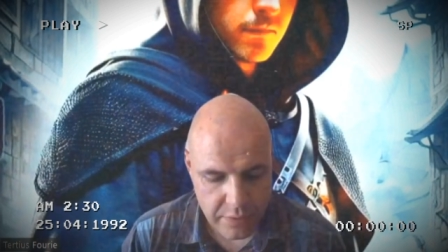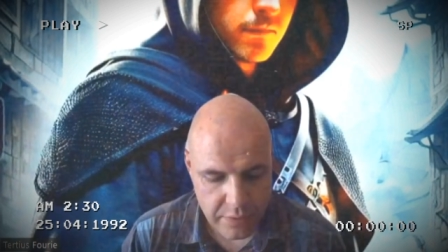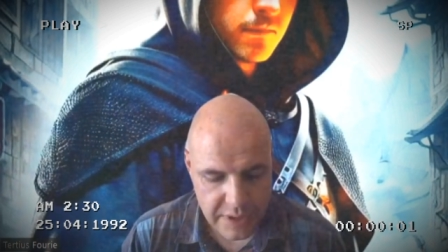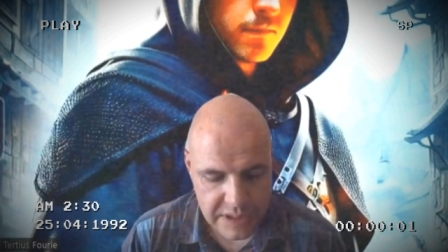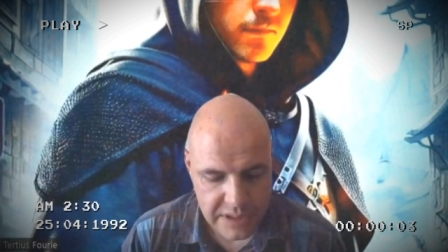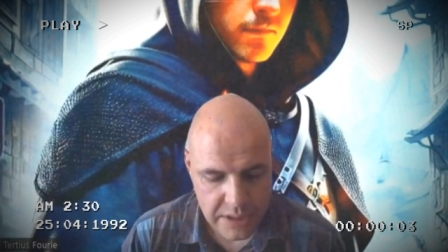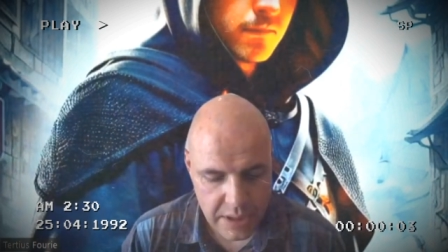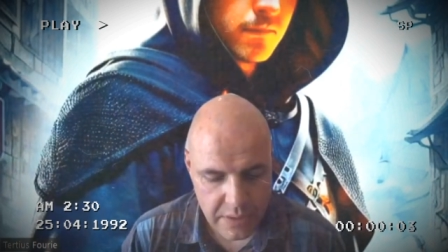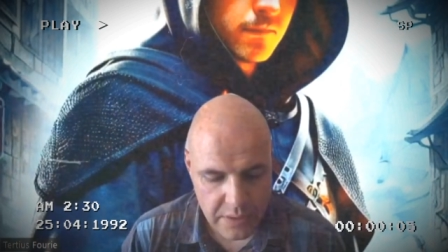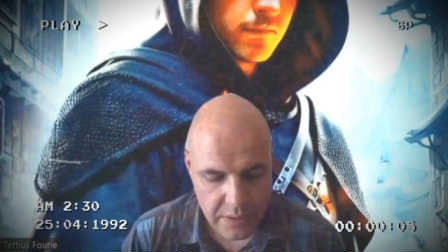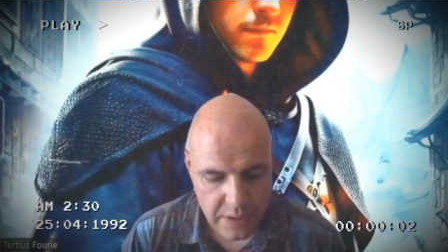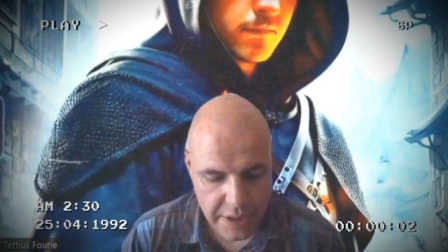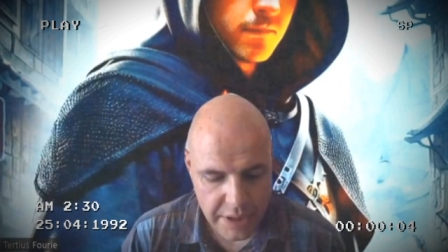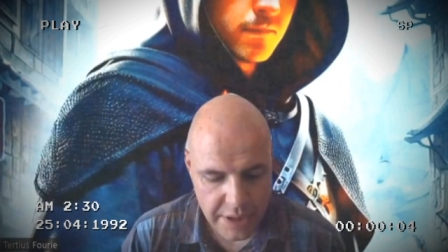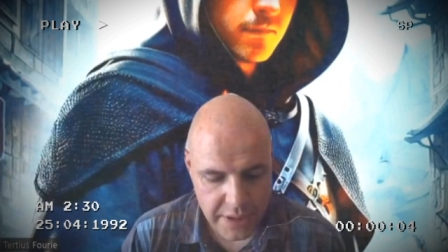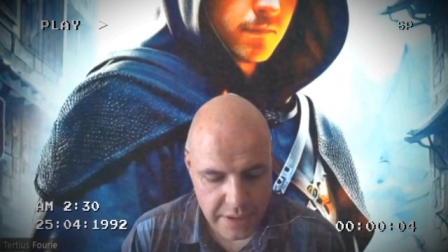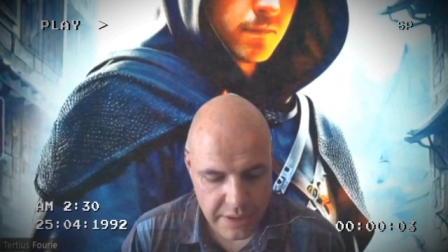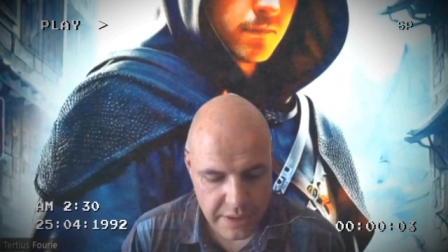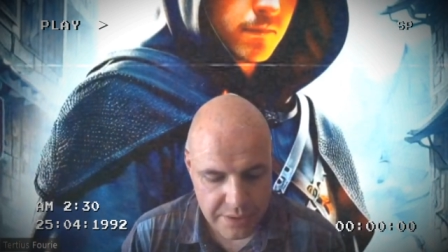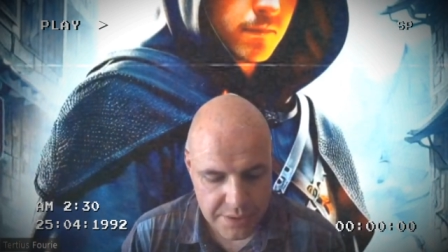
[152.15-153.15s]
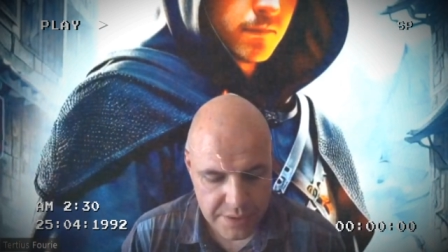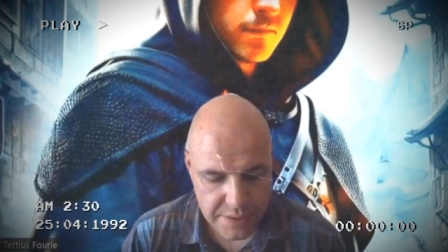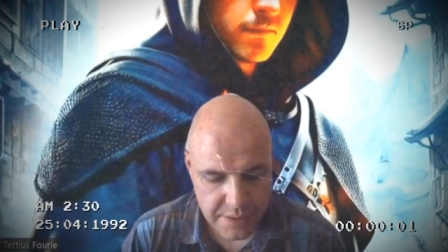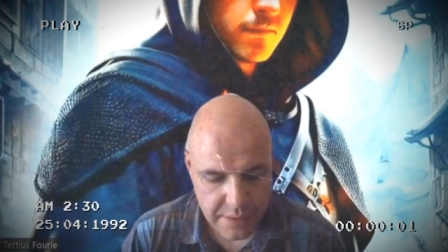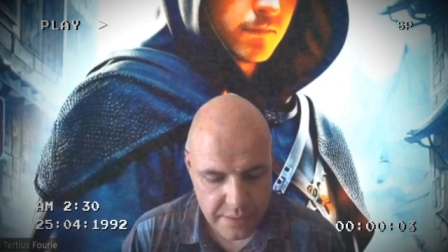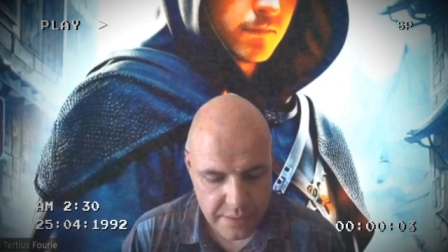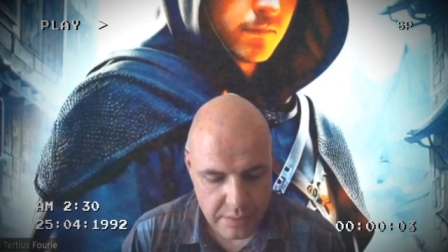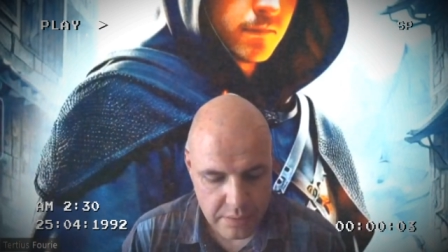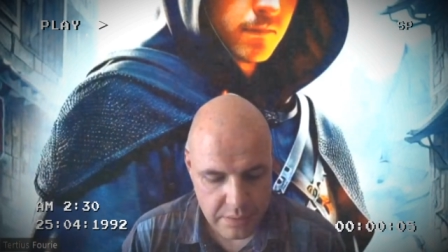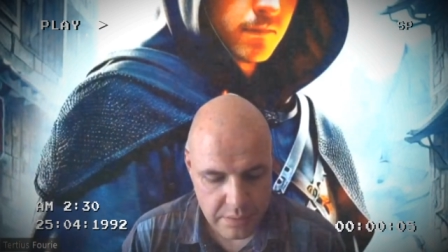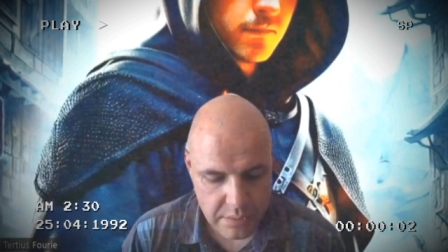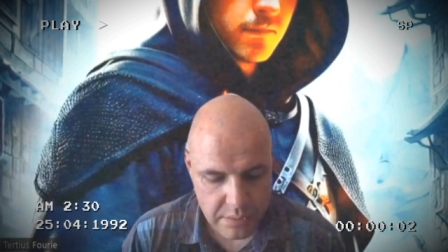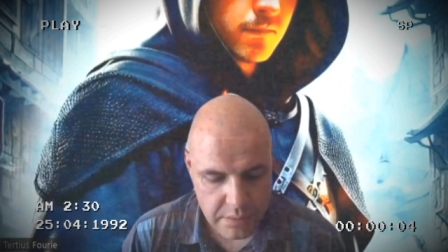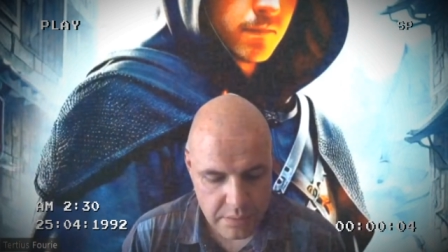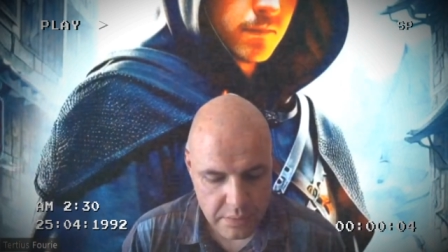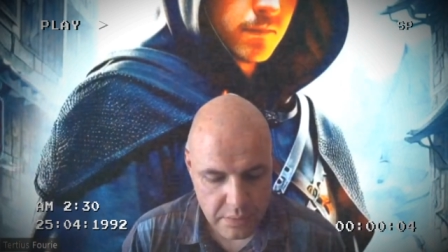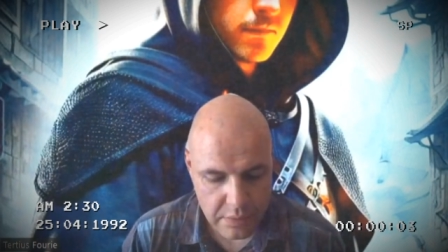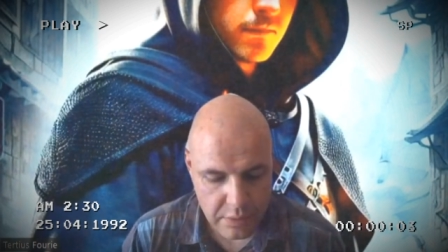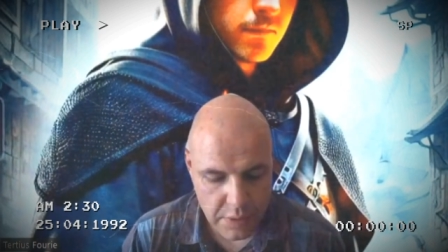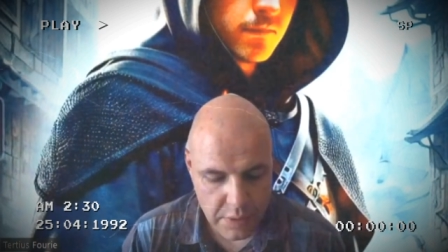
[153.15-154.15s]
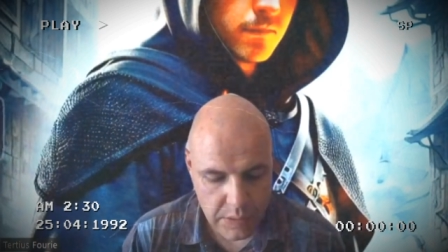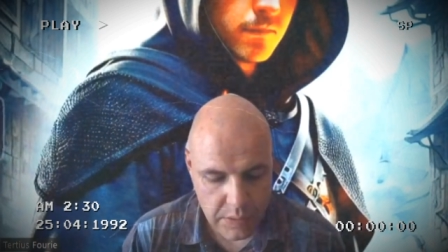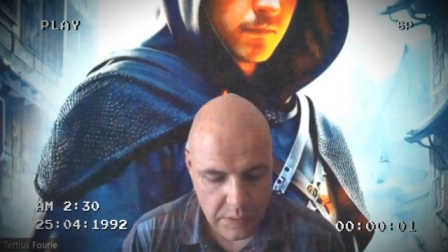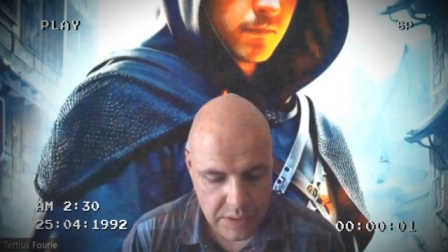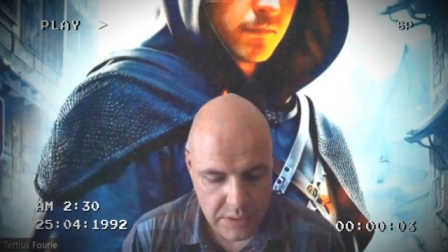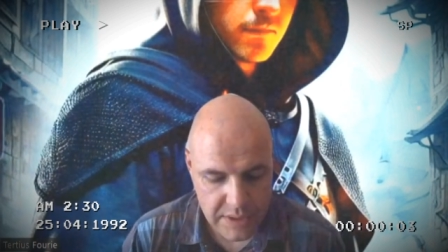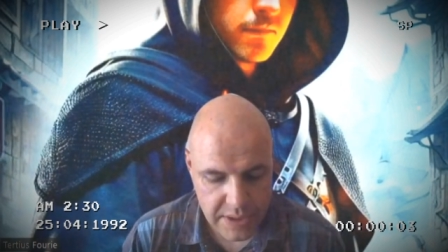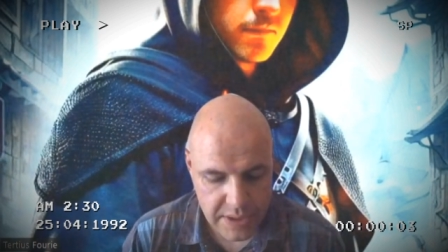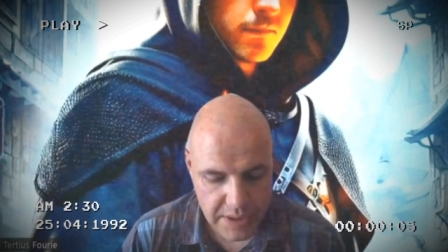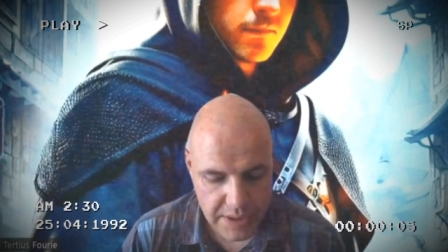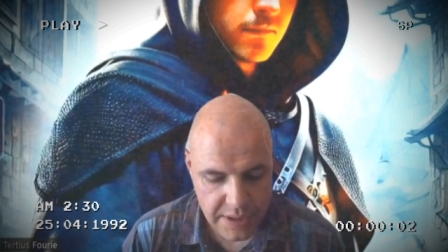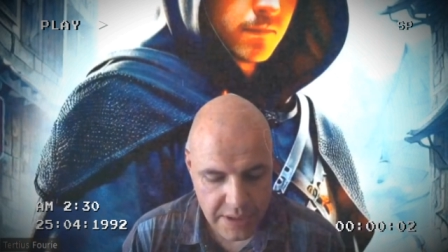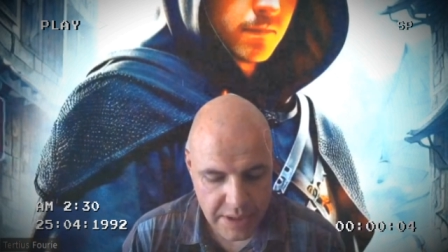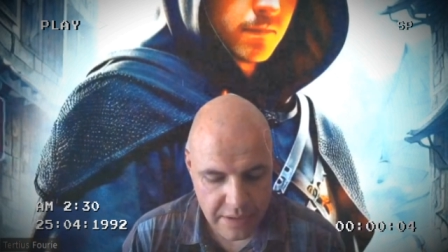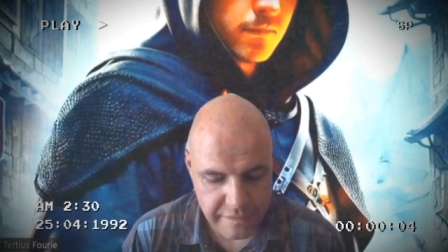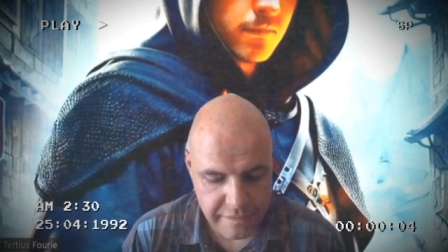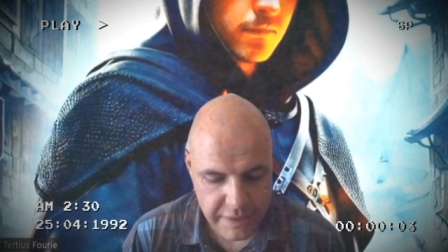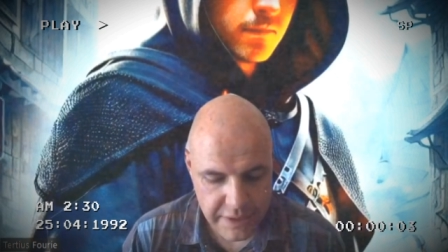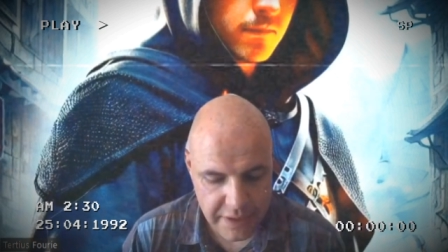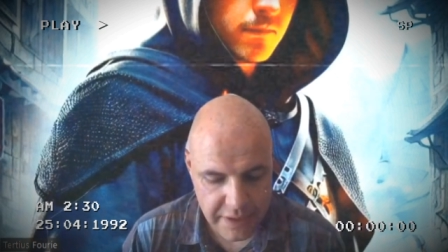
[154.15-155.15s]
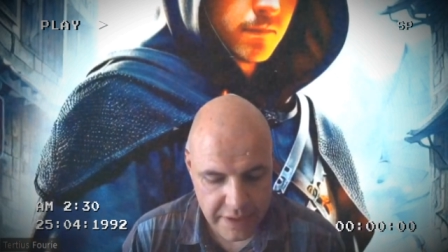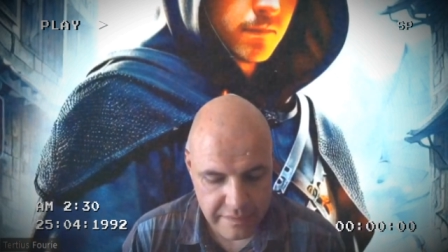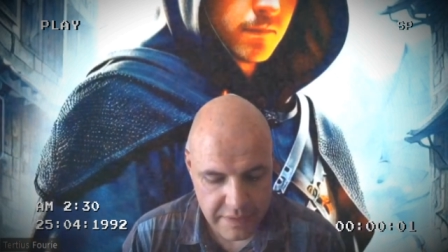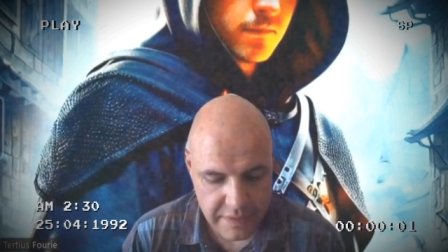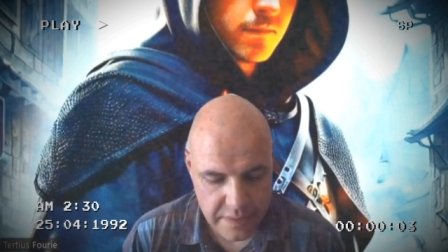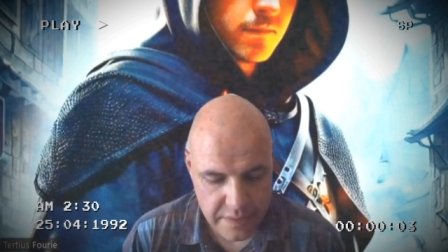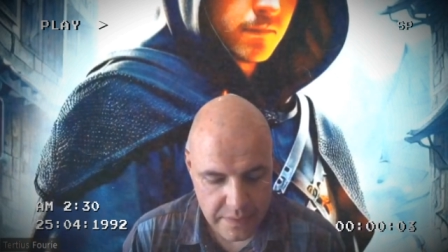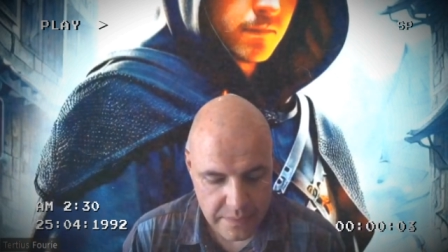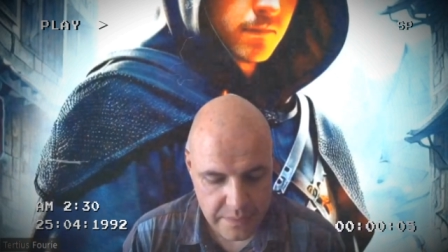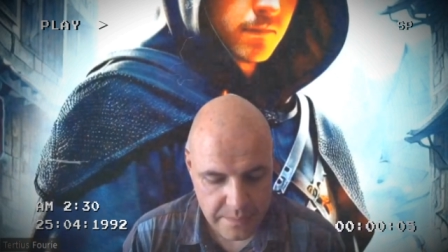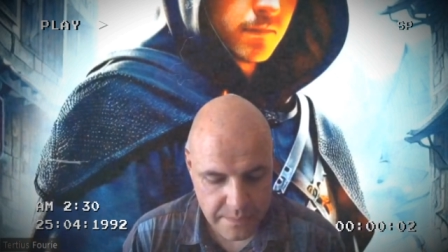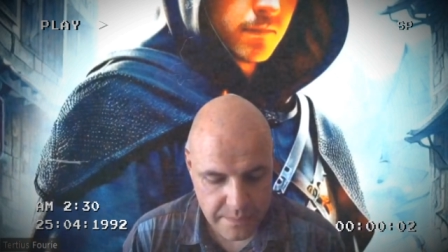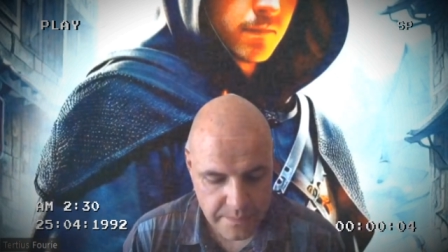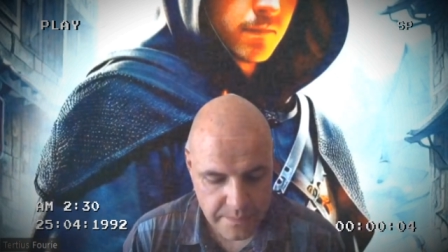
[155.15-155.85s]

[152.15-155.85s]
who is holy and true, who holds the key of David.